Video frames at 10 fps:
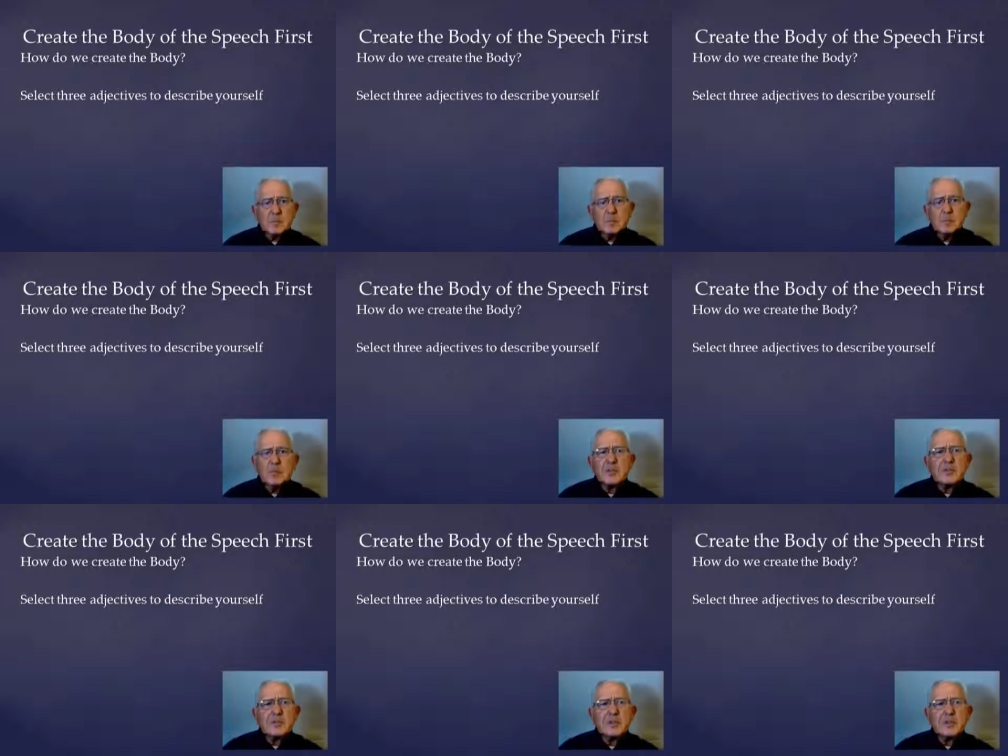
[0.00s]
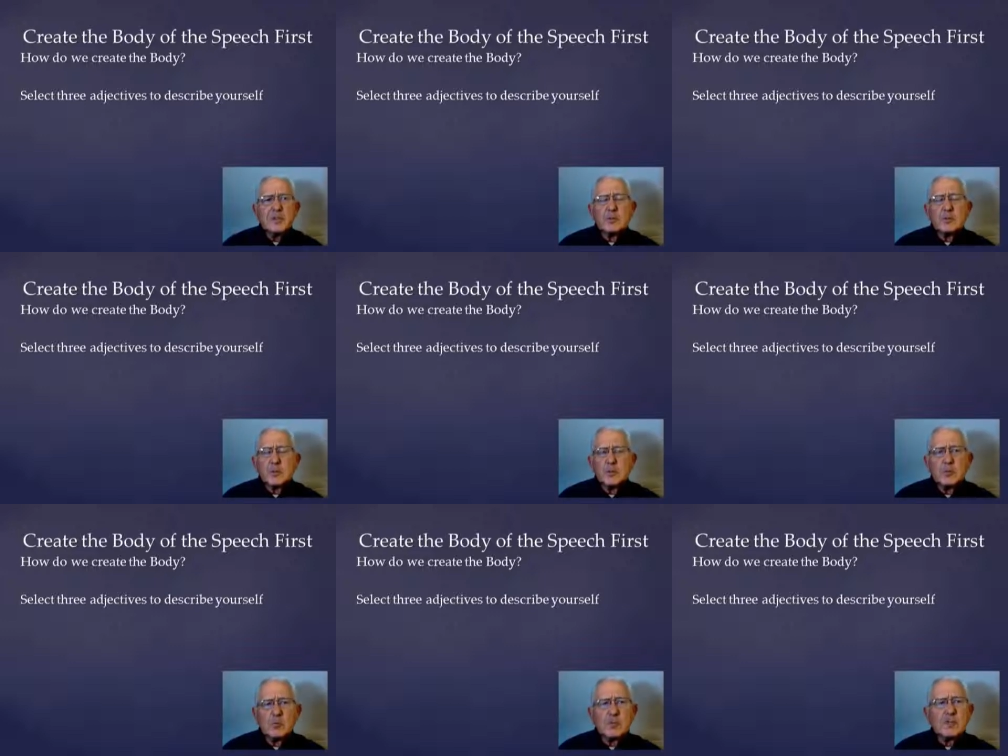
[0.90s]
So you're going to take those 3
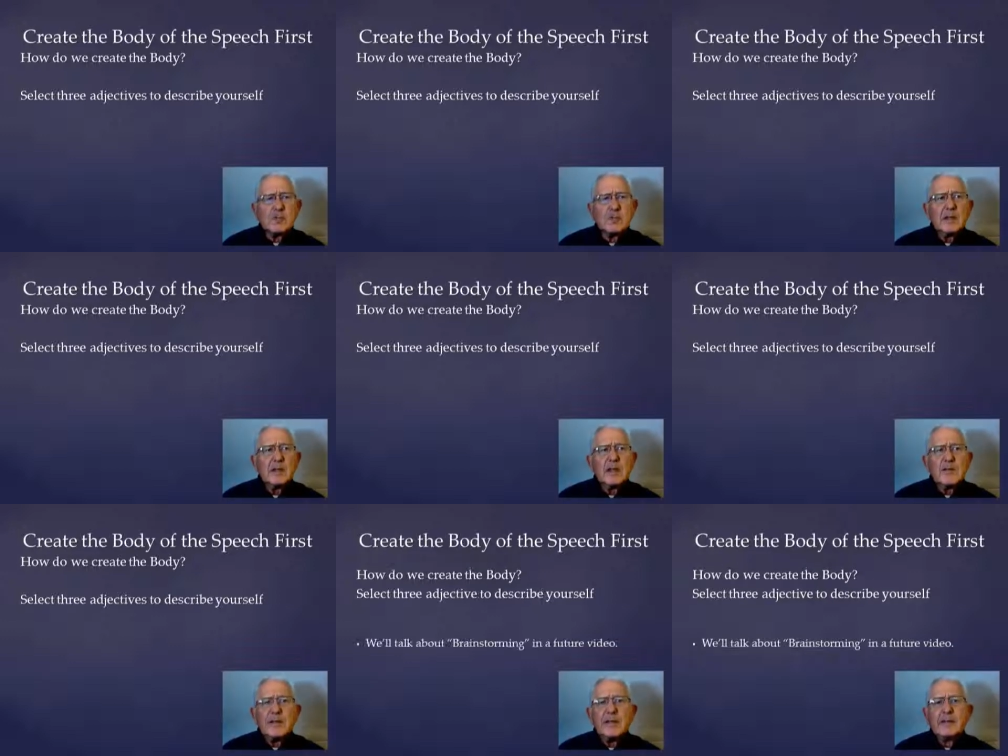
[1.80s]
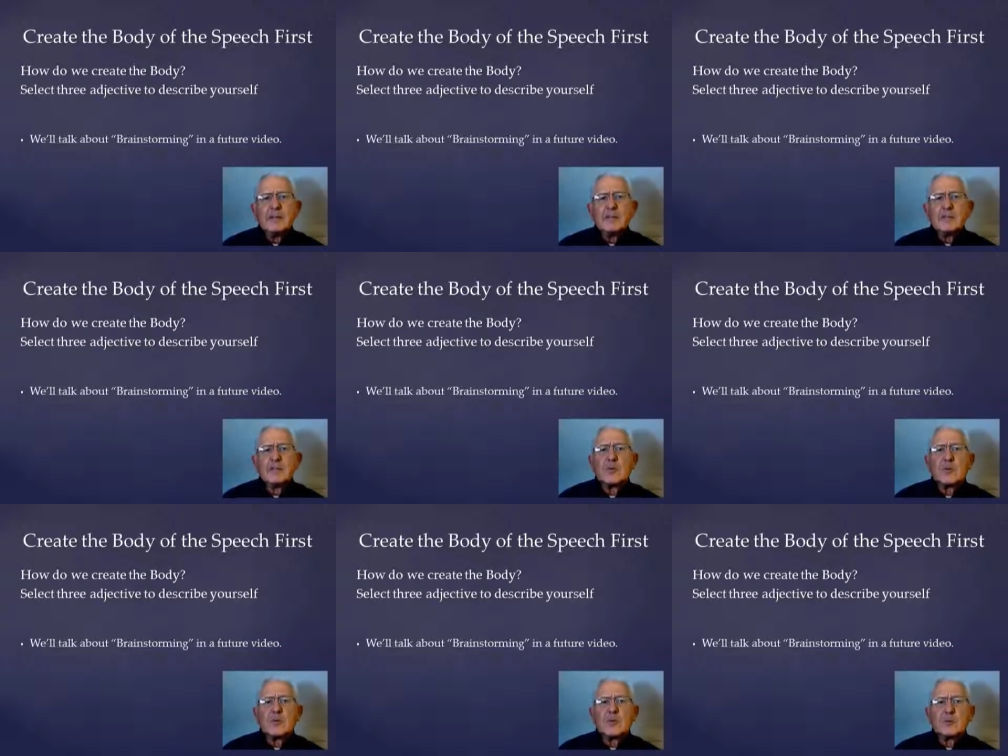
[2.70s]
words, and then you're
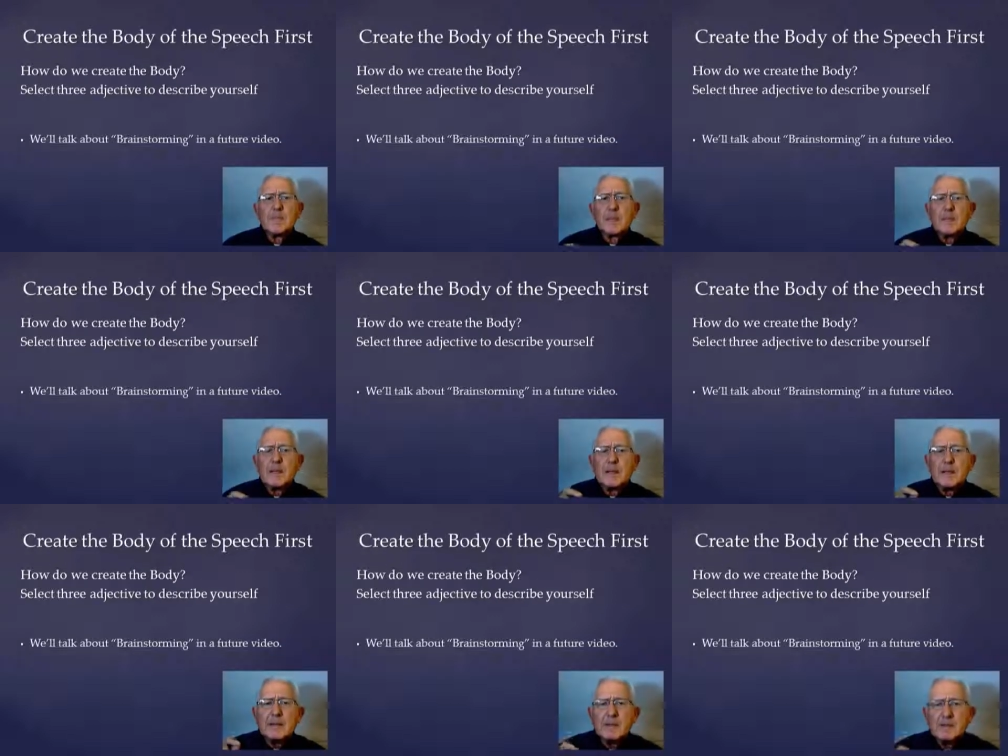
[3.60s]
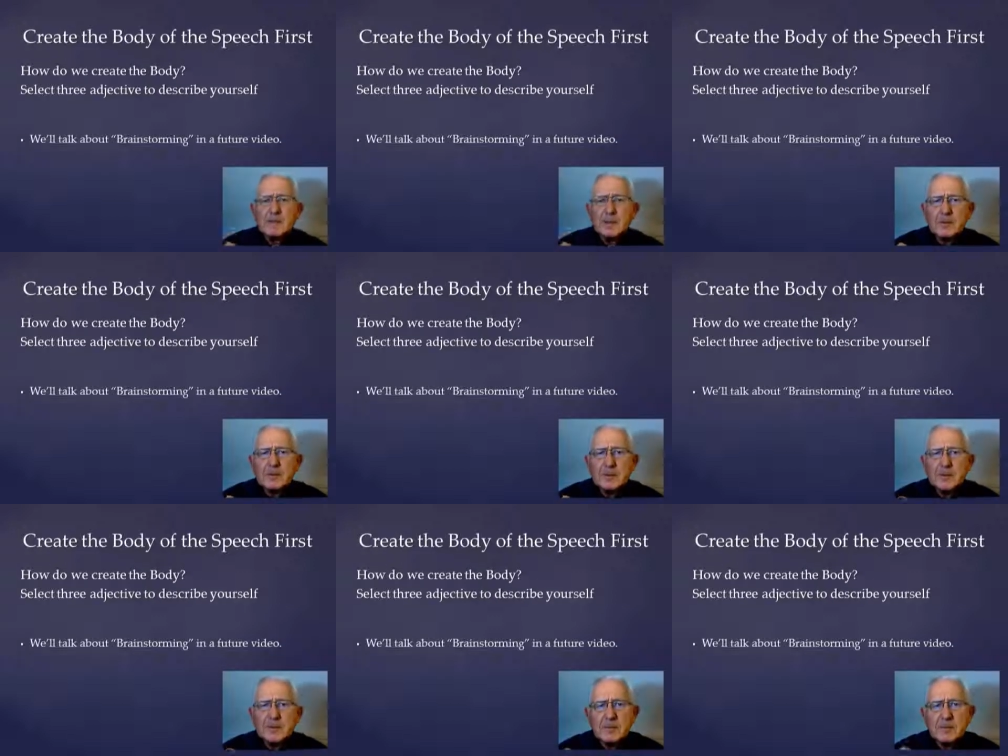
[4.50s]
going to
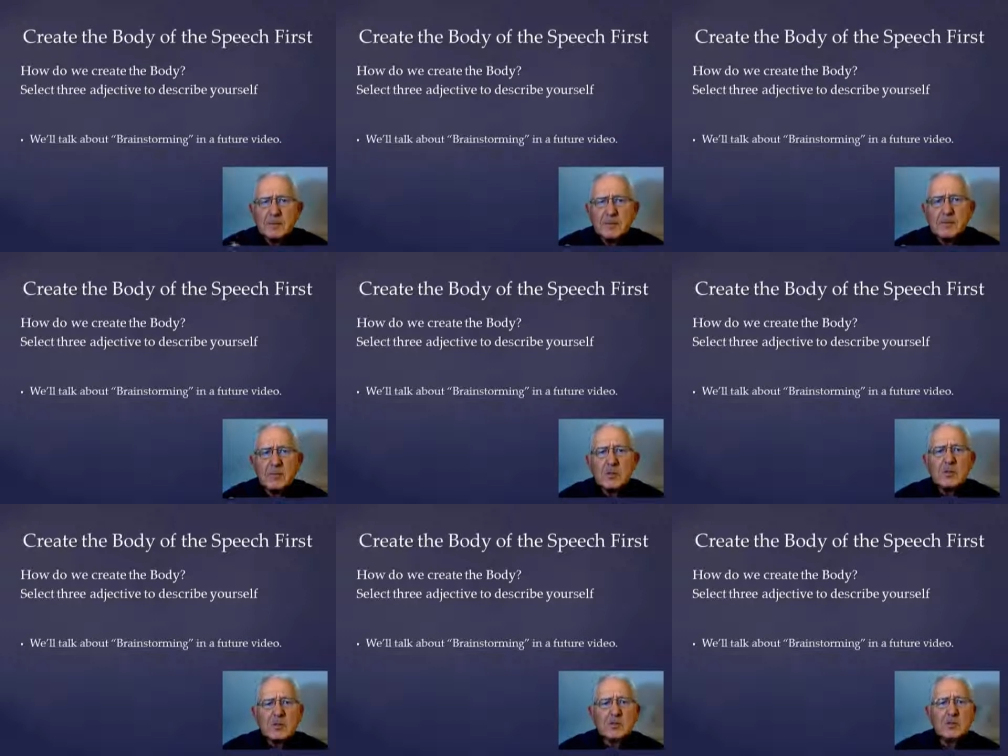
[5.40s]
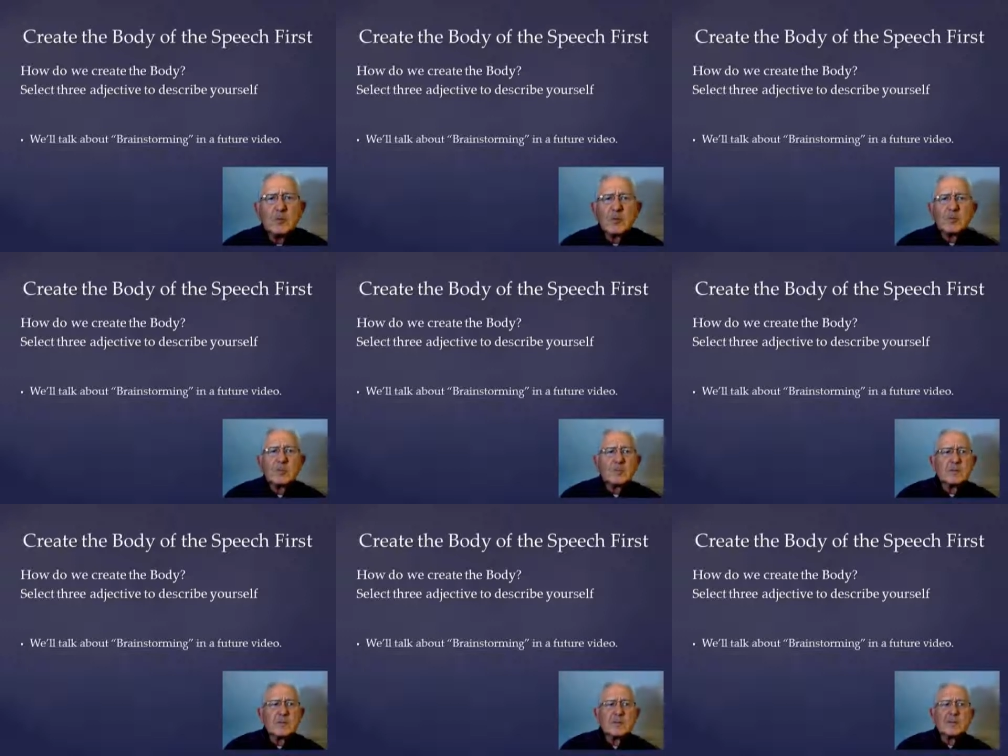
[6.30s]
use those 3 words
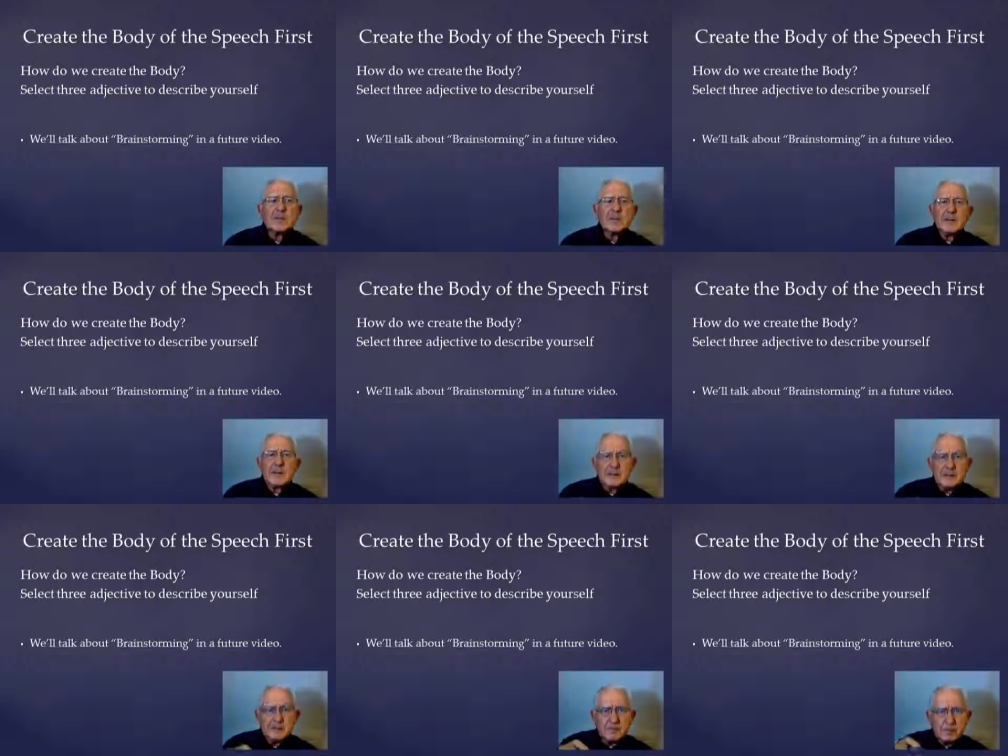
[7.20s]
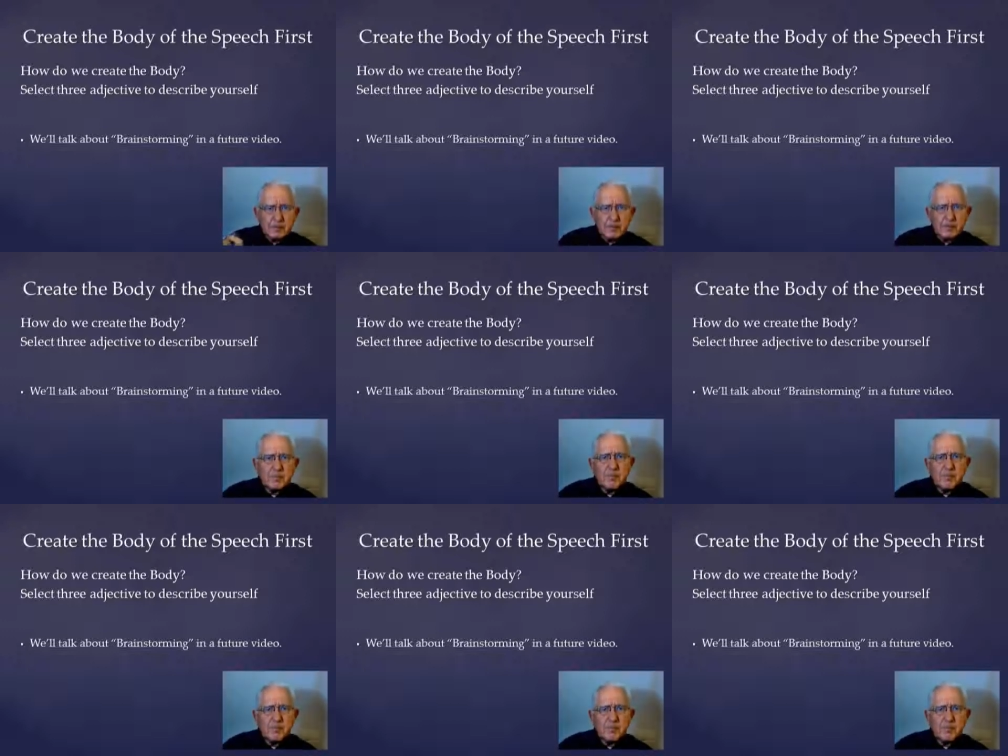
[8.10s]
in a very